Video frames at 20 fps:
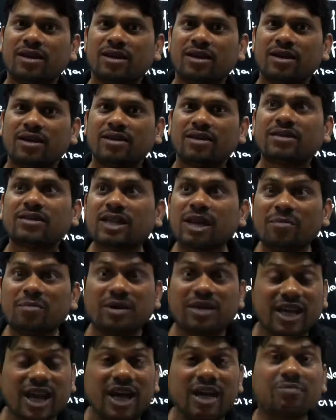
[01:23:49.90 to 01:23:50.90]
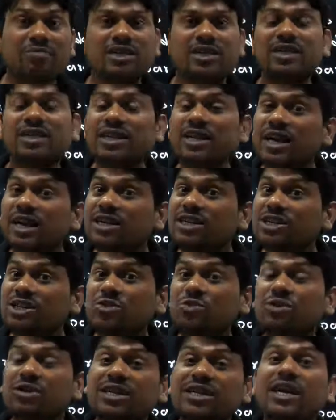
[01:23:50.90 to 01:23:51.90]
Sometimes in rarest
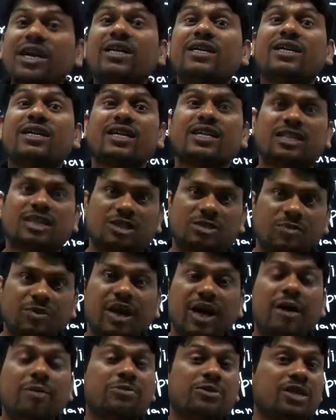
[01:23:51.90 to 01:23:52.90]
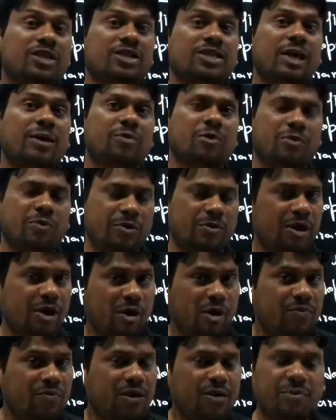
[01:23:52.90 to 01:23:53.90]
to rare cases, we have such type of
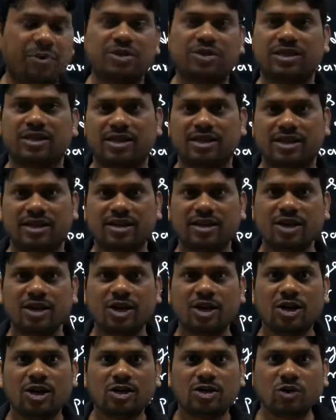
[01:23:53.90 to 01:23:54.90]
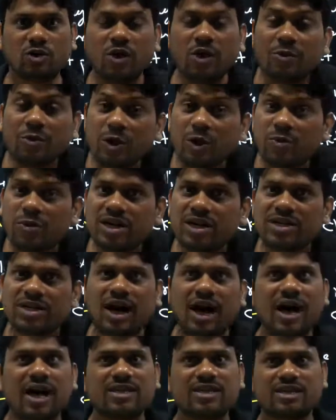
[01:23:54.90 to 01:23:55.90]
opportunity. So if you will
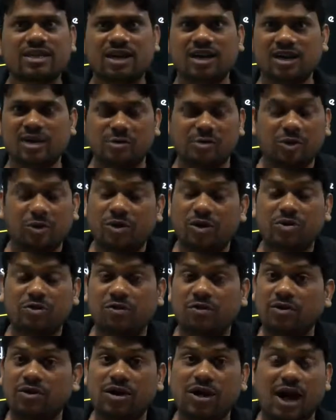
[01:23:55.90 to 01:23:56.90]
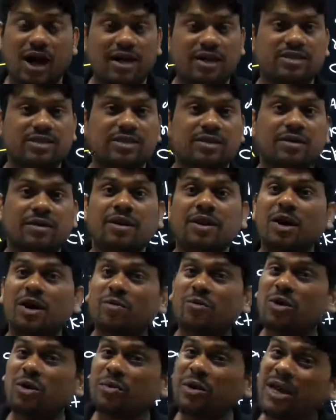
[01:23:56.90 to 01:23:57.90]
ask, if you want to ask
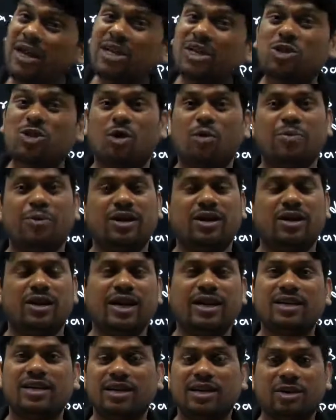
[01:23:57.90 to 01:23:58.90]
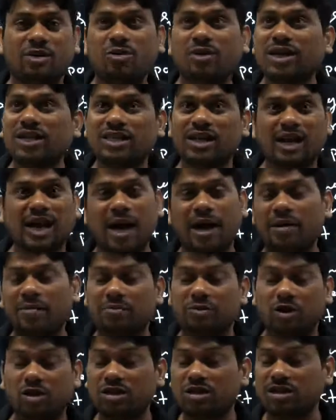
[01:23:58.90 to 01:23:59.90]
from any topic like, okay, sir, I am
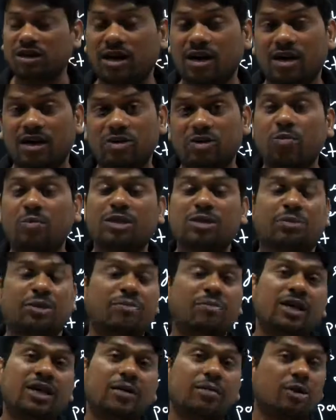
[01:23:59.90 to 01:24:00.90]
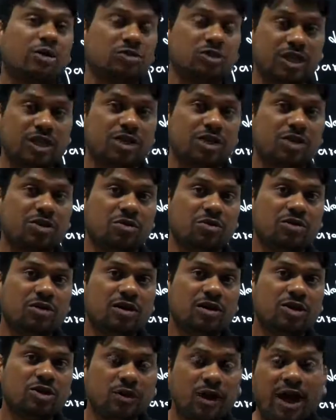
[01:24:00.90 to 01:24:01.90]
not too much familiar about GTO.
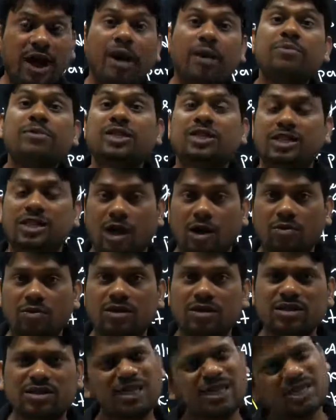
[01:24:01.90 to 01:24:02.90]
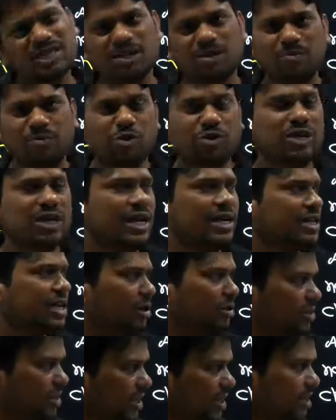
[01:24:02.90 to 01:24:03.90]
So I have this doubt, just put that
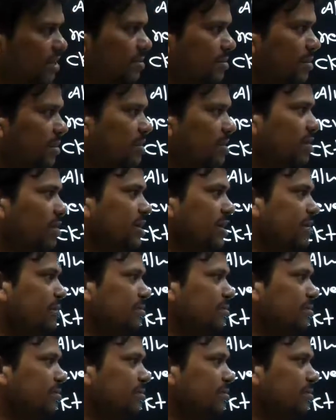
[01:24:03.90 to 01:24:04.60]
doubt here, okay?